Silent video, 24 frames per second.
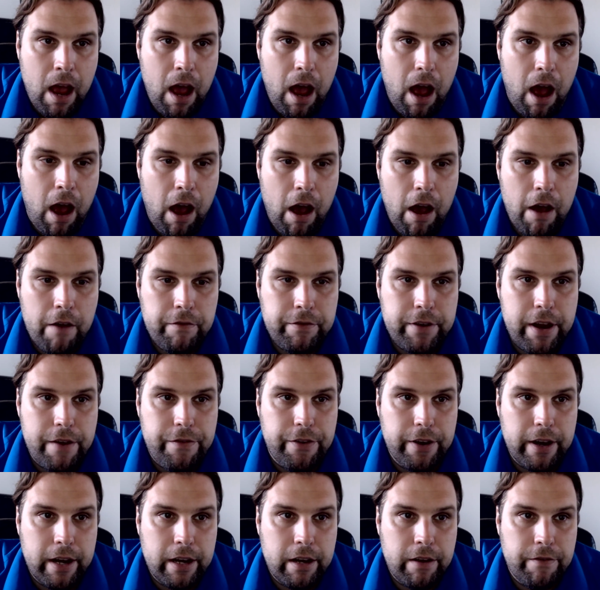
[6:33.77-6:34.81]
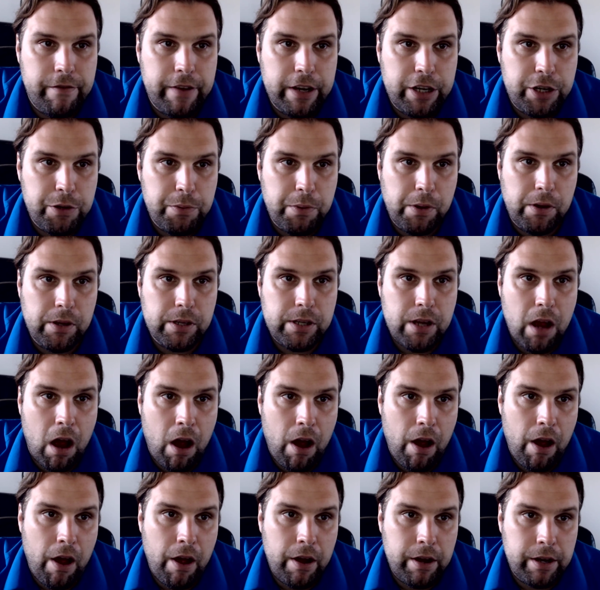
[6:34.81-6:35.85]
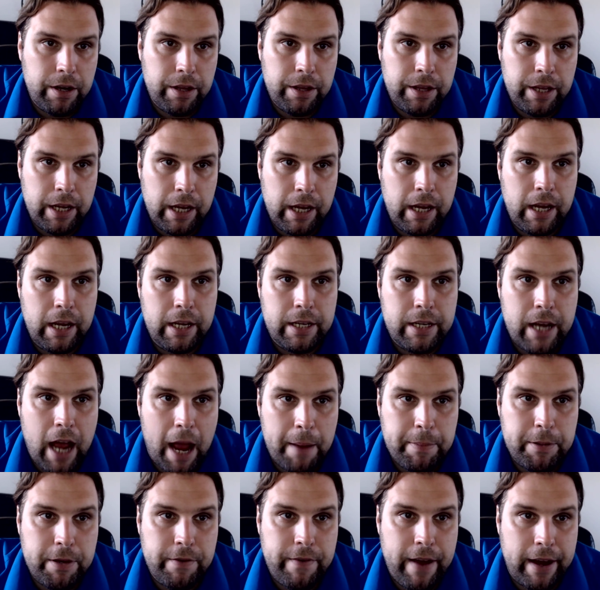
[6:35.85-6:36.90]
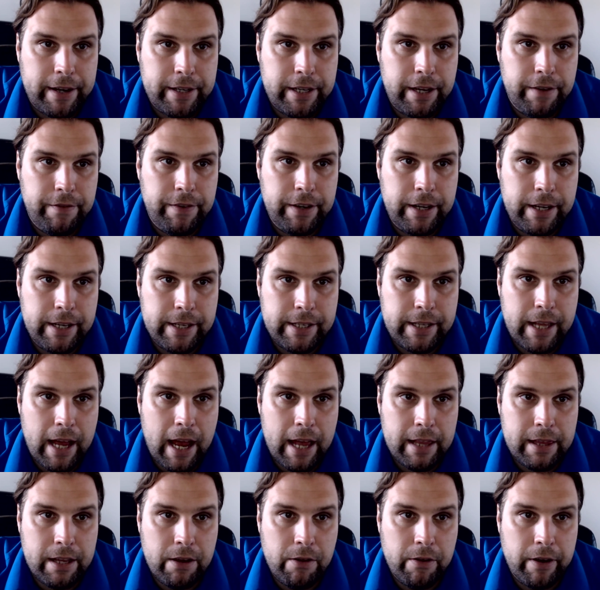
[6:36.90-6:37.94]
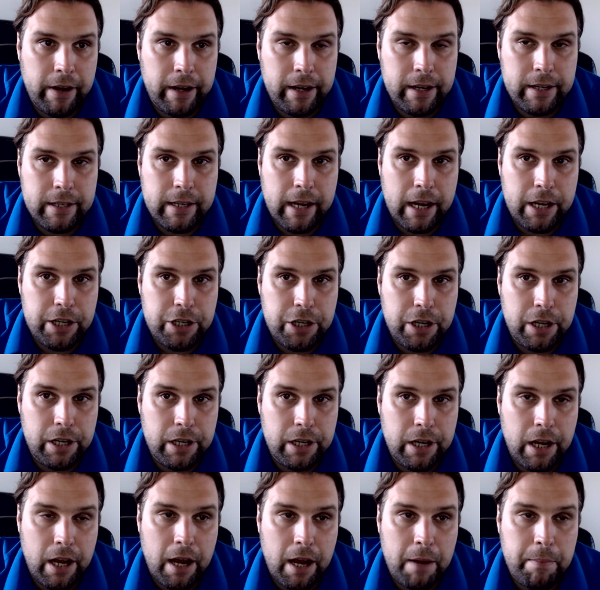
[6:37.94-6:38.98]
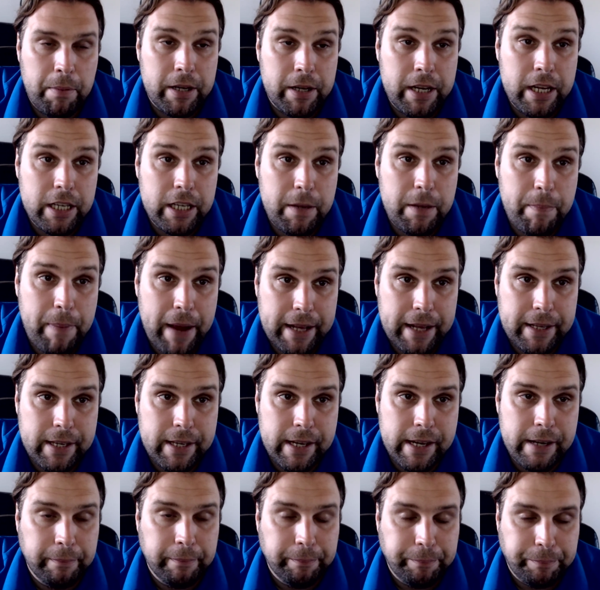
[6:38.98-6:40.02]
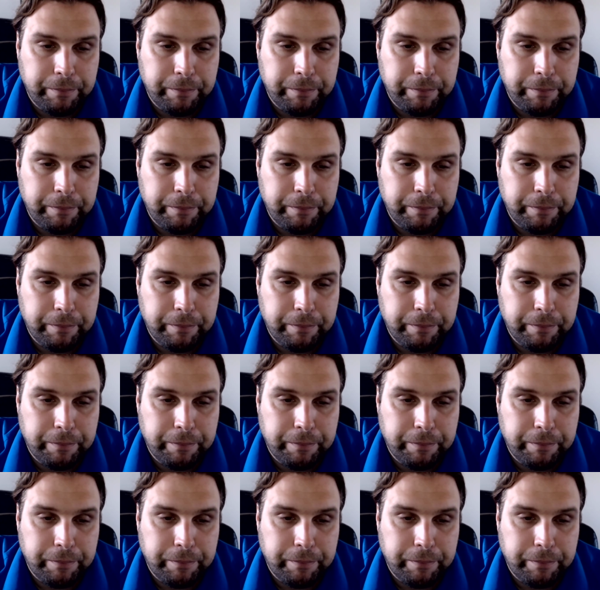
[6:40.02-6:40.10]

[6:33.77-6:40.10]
of different individuals on the types of activities that the organization participates in.